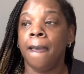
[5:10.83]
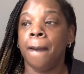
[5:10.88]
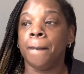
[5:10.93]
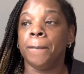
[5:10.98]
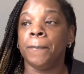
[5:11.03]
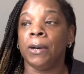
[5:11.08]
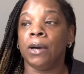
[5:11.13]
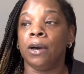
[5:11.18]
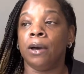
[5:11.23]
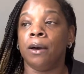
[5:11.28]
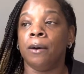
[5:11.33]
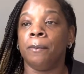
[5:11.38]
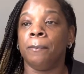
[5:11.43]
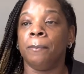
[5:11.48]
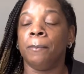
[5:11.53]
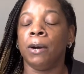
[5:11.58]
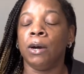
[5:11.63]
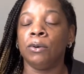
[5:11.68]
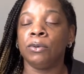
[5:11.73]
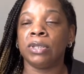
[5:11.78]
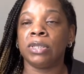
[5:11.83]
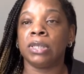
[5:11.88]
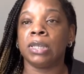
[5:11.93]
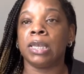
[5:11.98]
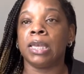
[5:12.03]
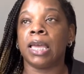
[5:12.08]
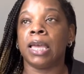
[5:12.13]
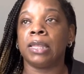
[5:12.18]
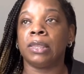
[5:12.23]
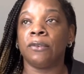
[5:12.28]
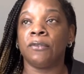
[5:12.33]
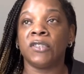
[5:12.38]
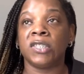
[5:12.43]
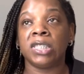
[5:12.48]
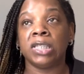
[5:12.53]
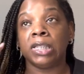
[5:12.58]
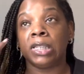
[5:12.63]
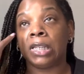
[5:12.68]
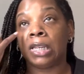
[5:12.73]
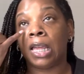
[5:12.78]
But mostly at the
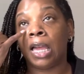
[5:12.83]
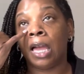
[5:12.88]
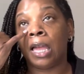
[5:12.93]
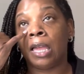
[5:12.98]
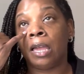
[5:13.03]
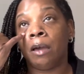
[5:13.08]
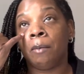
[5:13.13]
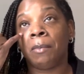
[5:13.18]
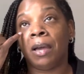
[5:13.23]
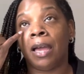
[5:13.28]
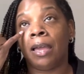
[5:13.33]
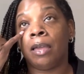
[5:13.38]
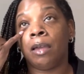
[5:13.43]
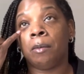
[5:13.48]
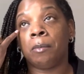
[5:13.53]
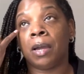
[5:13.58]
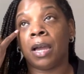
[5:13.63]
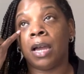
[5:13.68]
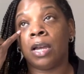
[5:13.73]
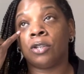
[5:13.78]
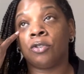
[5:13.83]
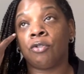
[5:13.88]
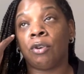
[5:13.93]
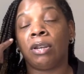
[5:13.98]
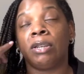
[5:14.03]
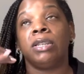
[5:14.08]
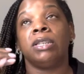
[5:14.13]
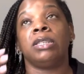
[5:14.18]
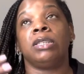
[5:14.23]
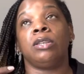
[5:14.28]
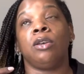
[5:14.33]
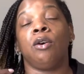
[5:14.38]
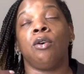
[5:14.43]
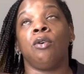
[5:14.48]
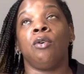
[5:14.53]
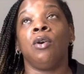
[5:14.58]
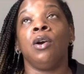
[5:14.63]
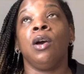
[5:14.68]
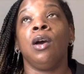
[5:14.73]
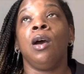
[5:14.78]
facility I am contracted,
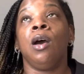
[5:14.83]
so